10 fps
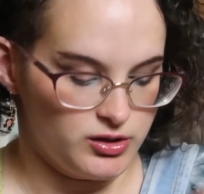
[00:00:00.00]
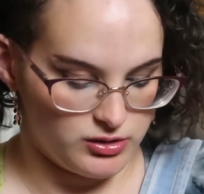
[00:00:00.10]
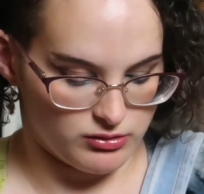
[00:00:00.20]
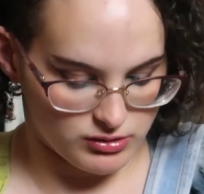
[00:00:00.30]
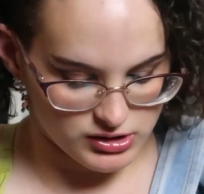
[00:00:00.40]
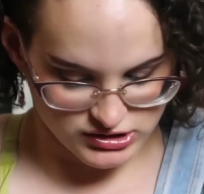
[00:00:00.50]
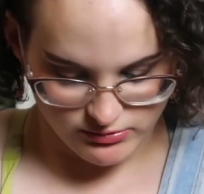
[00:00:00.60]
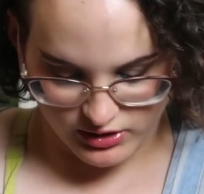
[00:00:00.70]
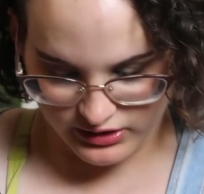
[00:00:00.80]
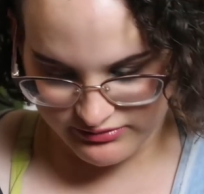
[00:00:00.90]
Oh gosh,
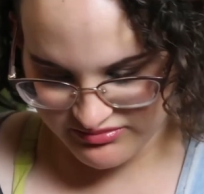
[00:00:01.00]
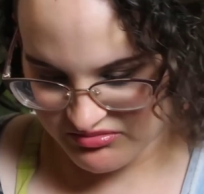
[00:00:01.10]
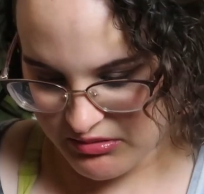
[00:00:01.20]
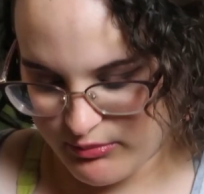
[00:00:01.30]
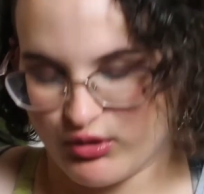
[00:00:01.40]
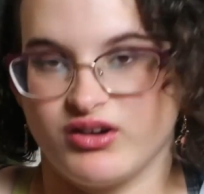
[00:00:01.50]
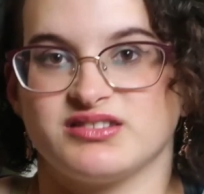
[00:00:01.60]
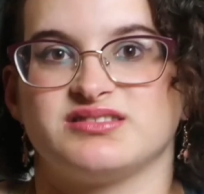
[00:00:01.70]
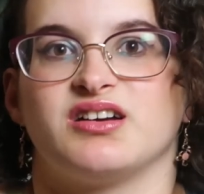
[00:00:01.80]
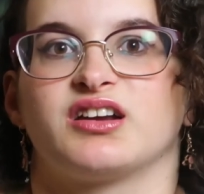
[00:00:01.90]
I'm hot. My bra
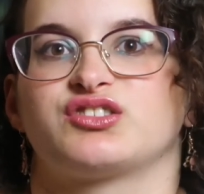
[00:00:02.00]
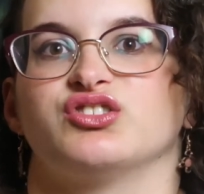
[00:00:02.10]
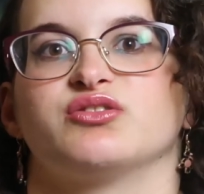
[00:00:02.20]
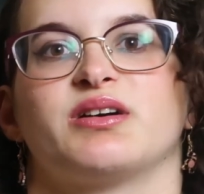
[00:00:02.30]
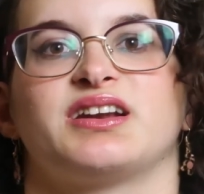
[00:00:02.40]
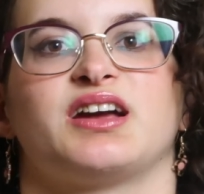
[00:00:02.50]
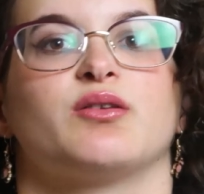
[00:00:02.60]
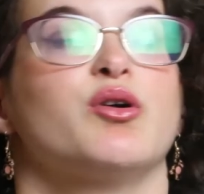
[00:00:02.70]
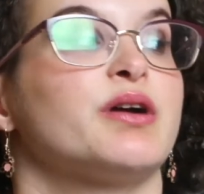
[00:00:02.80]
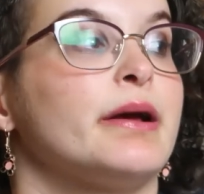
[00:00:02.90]
is not good right
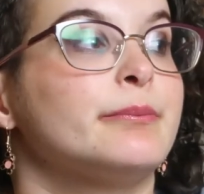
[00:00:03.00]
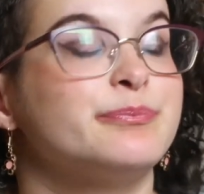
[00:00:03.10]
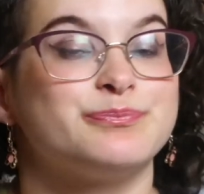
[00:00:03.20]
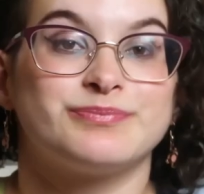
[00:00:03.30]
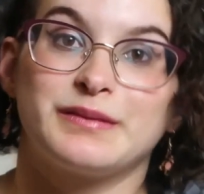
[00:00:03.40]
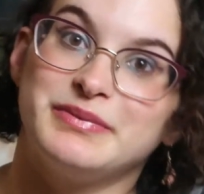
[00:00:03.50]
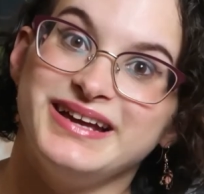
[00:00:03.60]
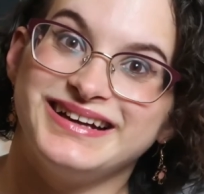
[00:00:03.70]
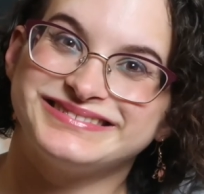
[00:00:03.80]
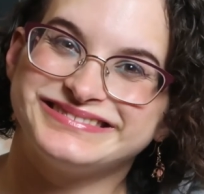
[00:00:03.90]
now. Okay, but
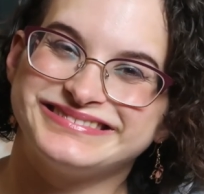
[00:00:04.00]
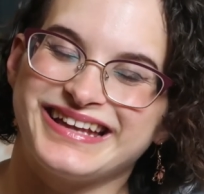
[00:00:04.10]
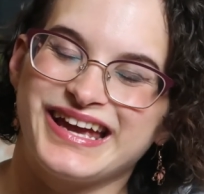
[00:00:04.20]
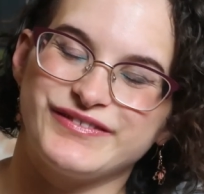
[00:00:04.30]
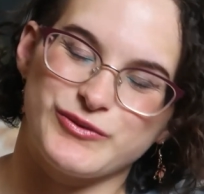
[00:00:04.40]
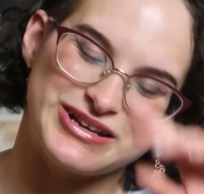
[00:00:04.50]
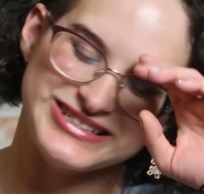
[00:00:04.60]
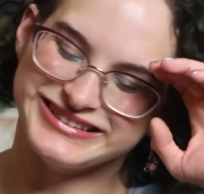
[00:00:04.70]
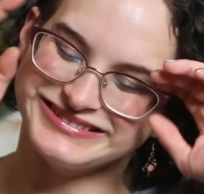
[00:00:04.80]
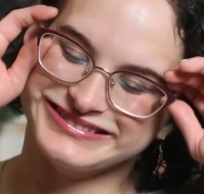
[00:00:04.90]
yeah, thanks for
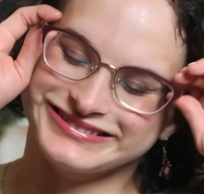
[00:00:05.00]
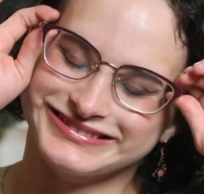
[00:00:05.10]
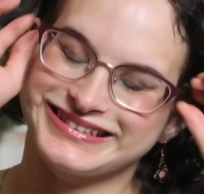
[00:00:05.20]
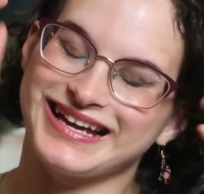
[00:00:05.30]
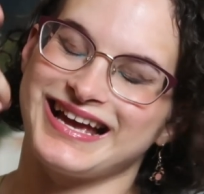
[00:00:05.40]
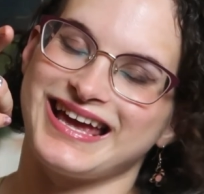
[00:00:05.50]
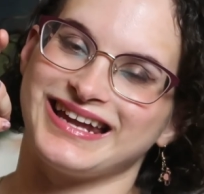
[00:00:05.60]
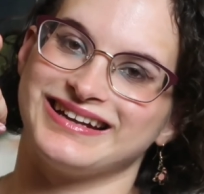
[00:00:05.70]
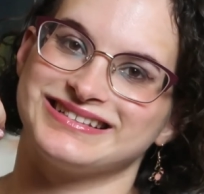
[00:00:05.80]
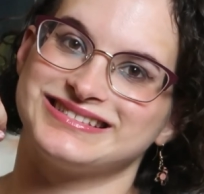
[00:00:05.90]
watching,
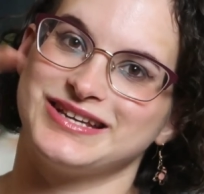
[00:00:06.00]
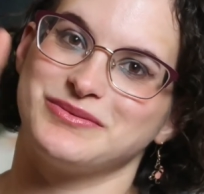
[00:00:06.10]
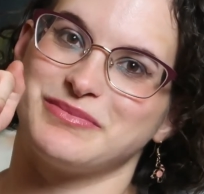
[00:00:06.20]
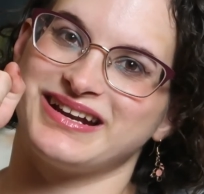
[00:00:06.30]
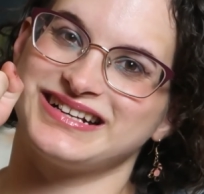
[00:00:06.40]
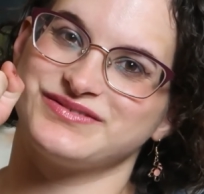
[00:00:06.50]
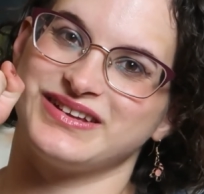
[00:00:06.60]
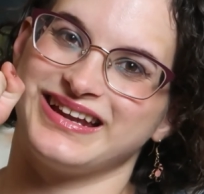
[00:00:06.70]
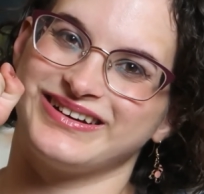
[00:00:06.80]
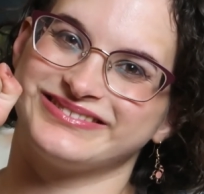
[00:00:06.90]
and I'll see you in my next
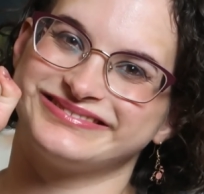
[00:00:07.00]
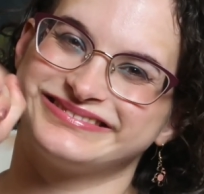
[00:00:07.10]
video.